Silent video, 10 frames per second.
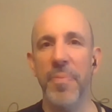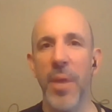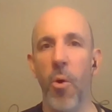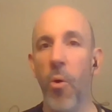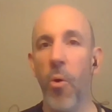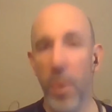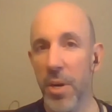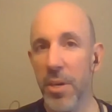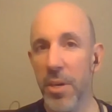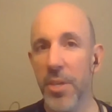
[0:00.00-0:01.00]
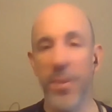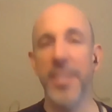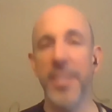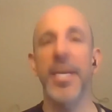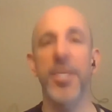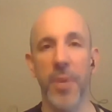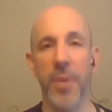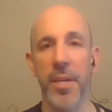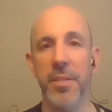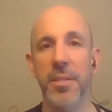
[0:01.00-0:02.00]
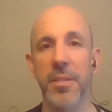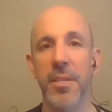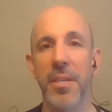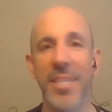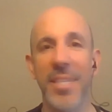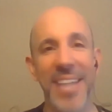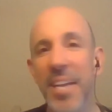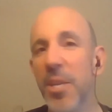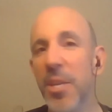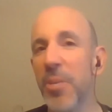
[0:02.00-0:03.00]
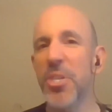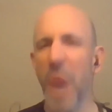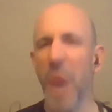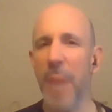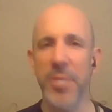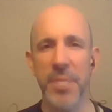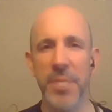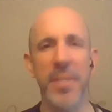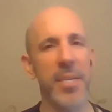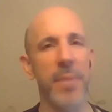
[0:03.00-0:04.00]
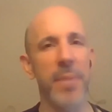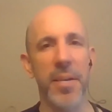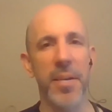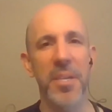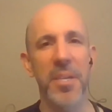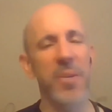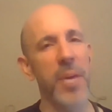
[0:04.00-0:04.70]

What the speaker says: Or you're going to die trying. That's kind of the only two options if you think about it, right?